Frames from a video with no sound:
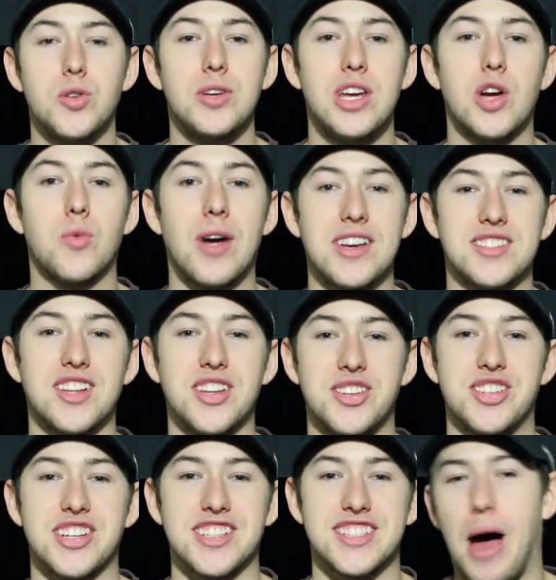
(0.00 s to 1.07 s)
New Year
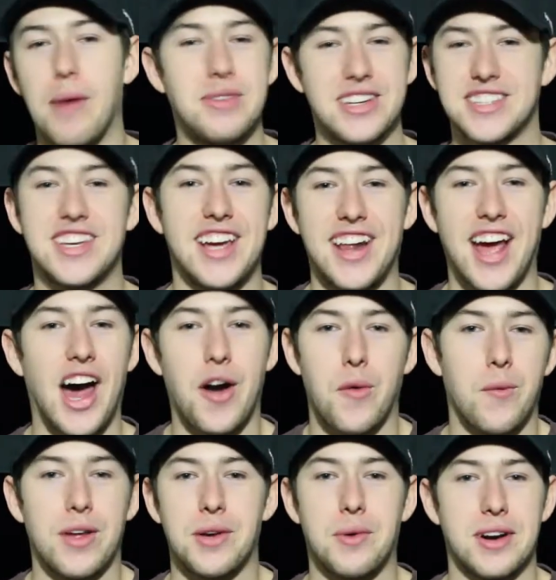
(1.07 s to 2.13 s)
resolutions. I'm just kidding. I
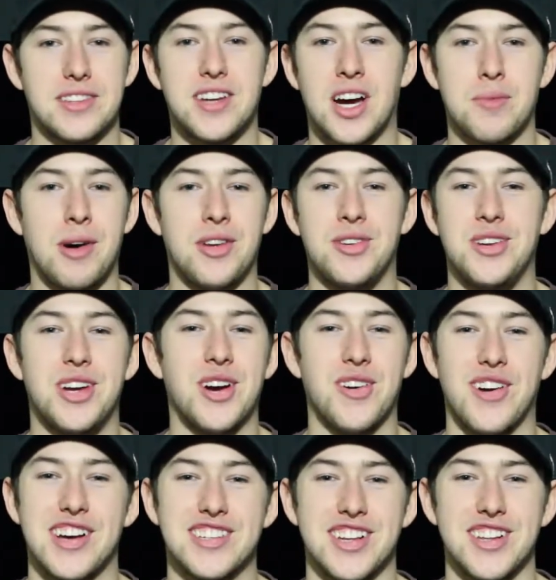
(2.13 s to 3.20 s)
don't really want to talk about New
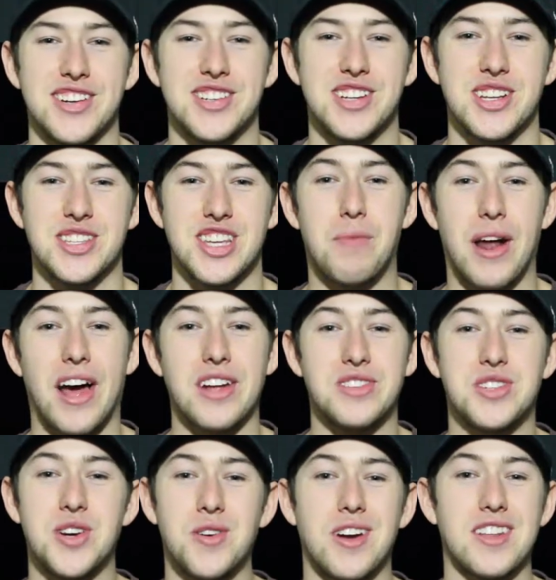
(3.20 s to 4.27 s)
Year resolutions, but I
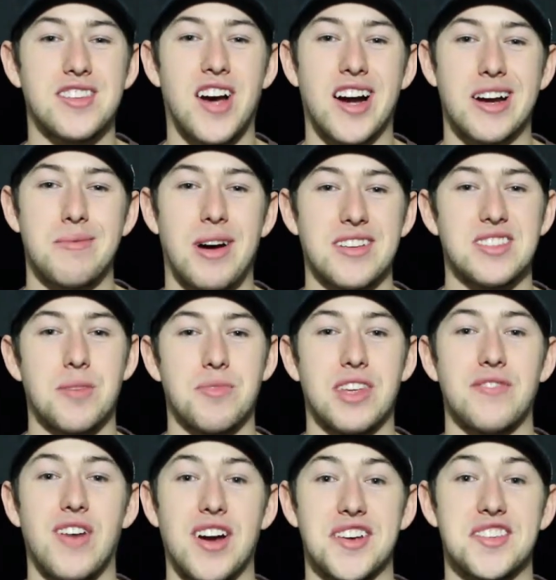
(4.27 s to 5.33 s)
do want to talk about
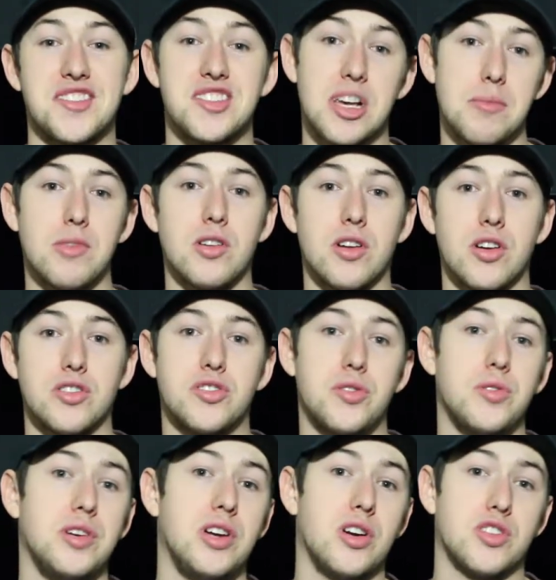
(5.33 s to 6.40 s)
something very similar
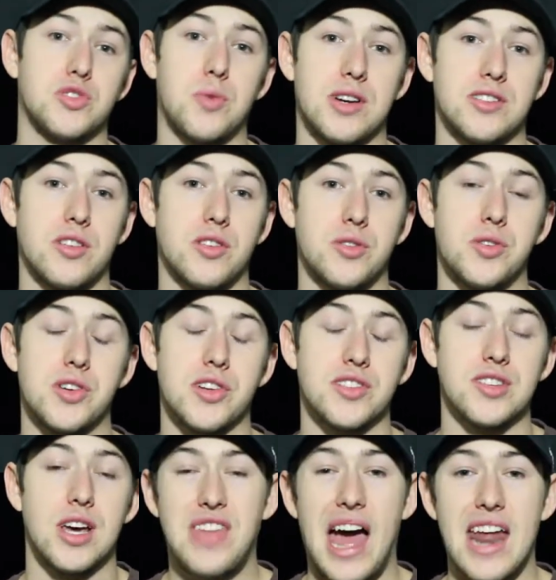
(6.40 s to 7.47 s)
to New Year's
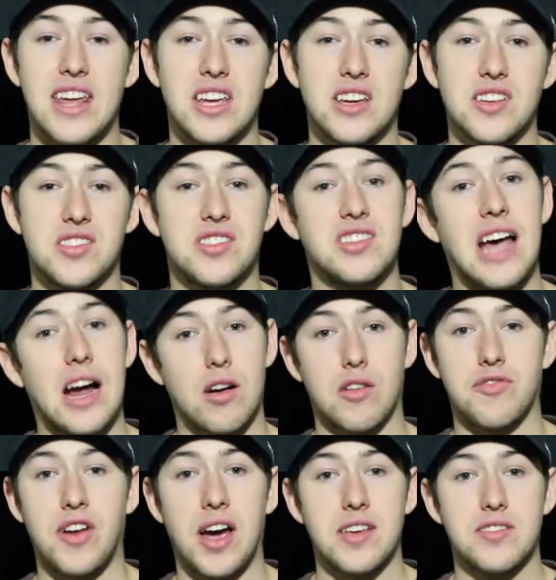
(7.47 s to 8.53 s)
resolutions. That is
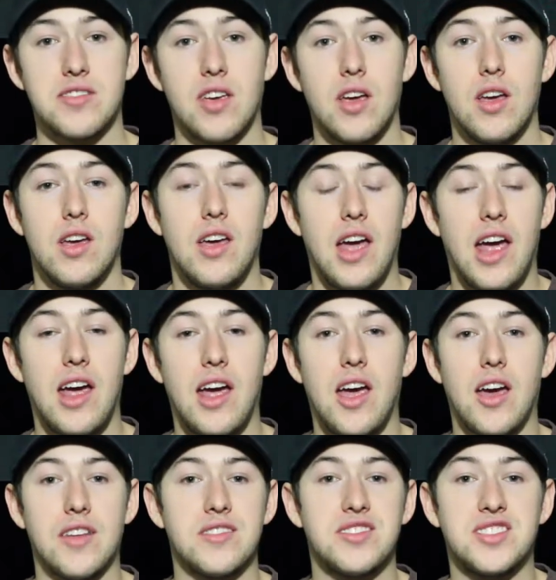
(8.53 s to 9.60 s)
sacrifice.
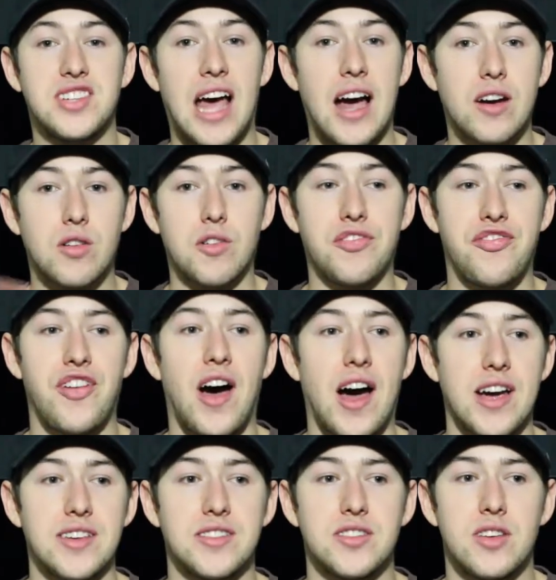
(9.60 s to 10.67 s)
And
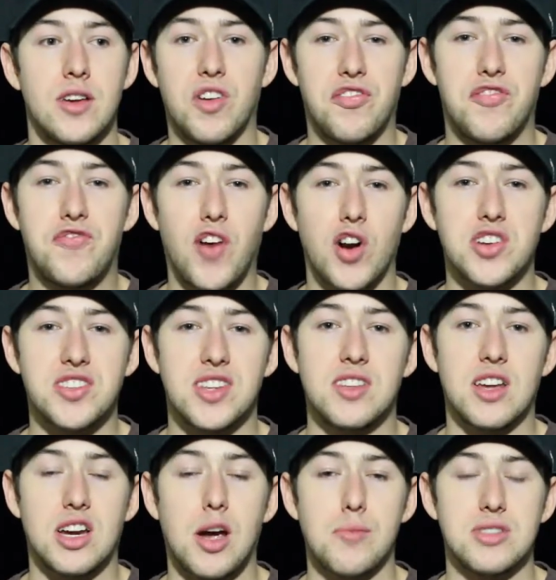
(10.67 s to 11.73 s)
sacrifice, the first
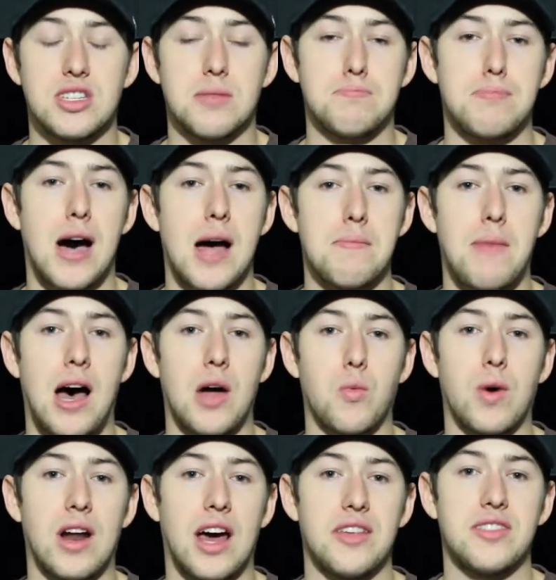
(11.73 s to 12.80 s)
thing that comes to my
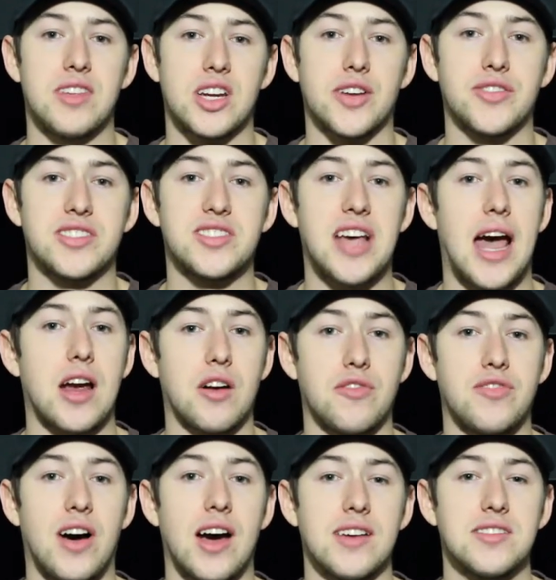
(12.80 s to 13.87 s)
mind when I think of
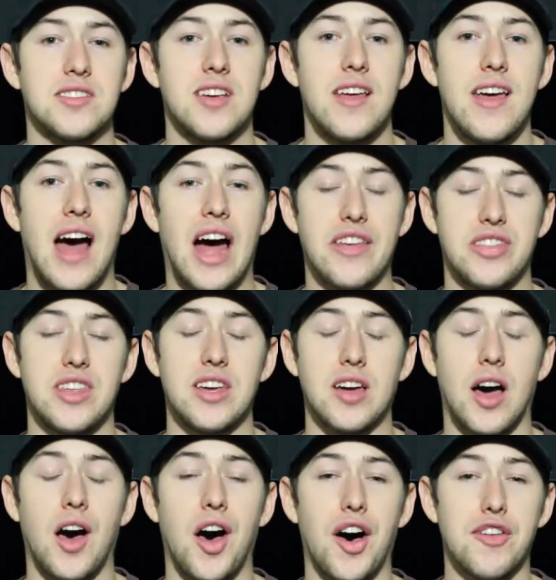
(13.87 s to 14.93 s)
sacrifice, I
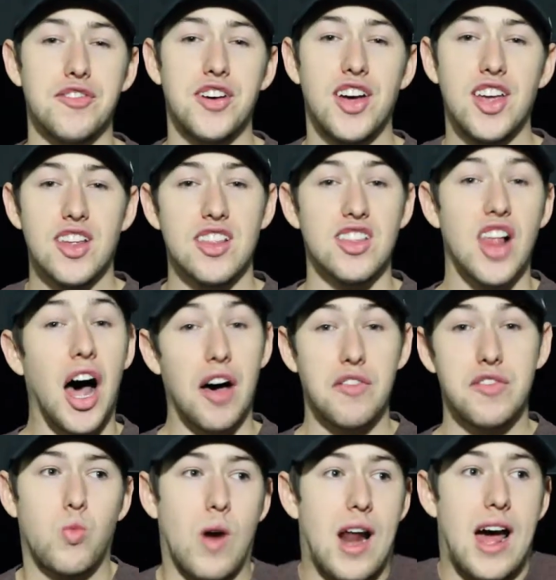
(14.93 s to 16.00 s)
think of
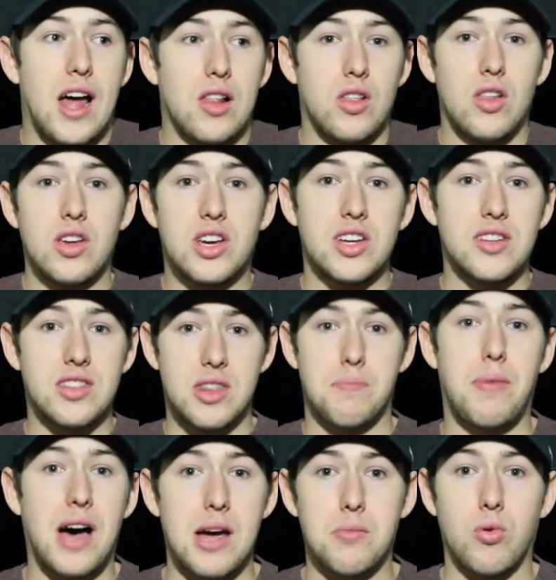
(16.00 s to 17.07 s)
love. When I look at the
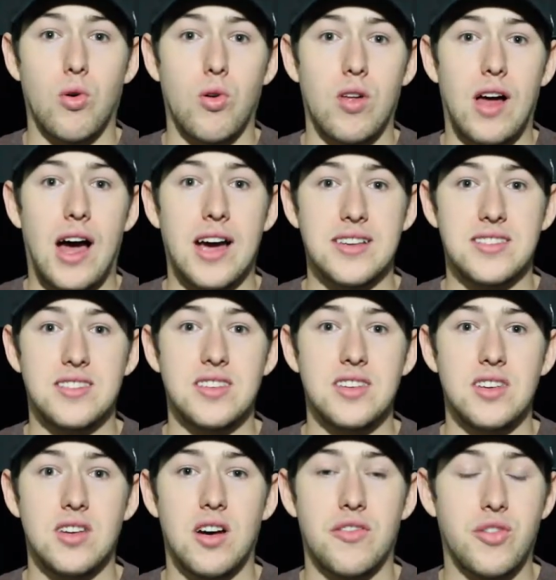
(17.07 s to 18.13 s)
Bible, I
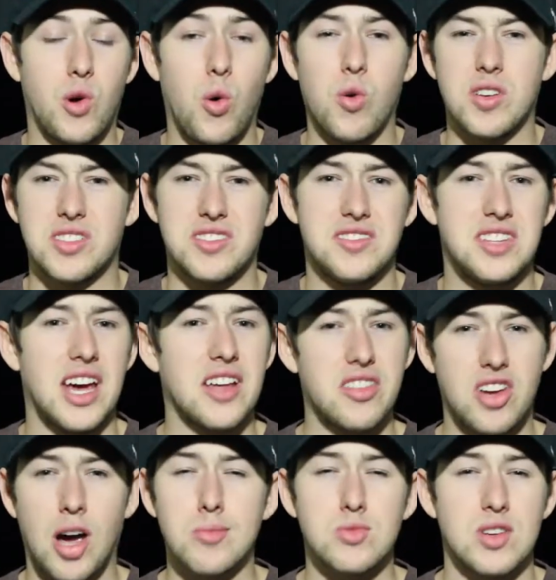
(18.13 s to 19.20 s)
see, of course,
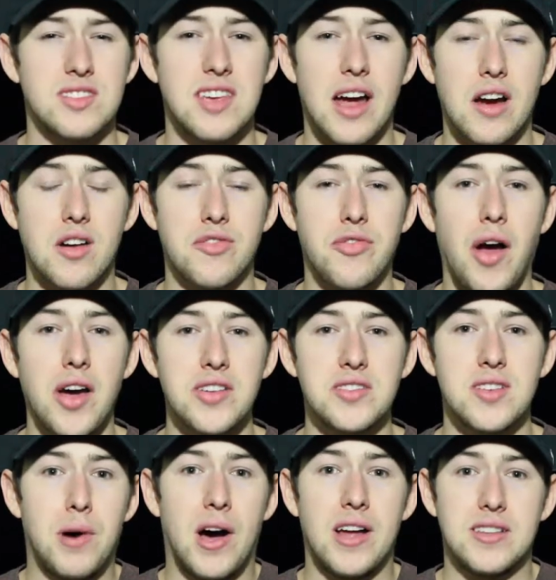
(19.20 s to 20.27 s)
death comes with
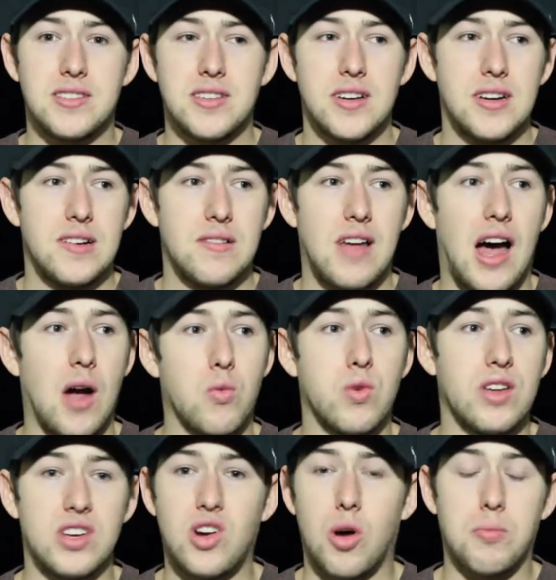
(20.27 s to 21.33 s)
sacrifice, but I
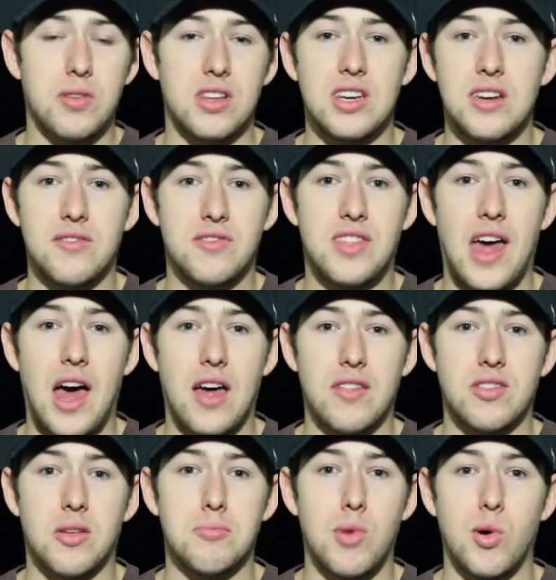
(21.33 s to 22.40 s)
really don't believe
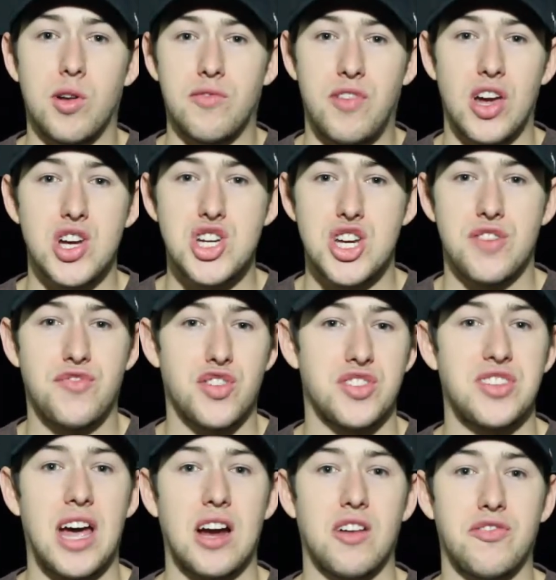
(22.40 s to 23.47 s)
that the motivation for
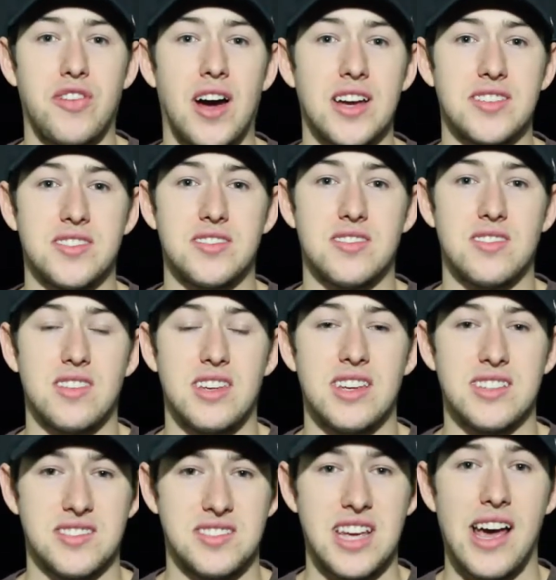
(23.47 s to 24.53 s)
sacrifice is